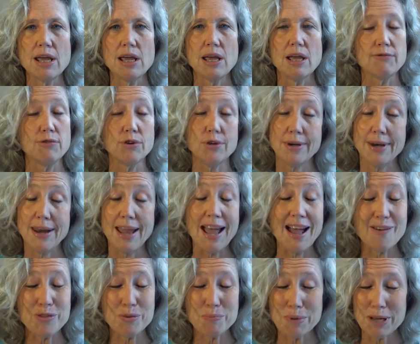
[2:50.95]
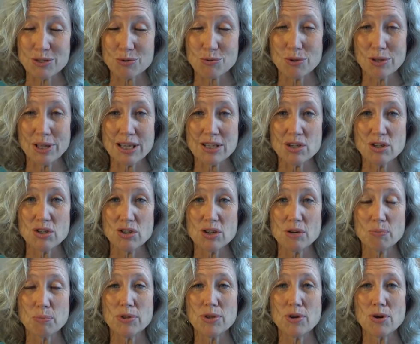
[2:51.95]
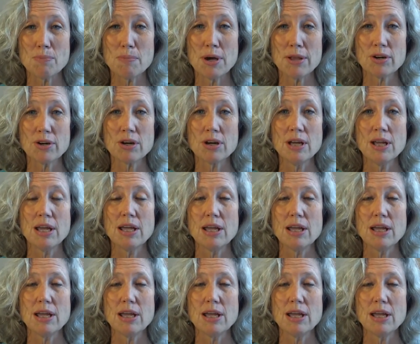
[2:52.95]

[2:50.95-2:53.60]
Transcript: If you didn't have the best relationship with your mother,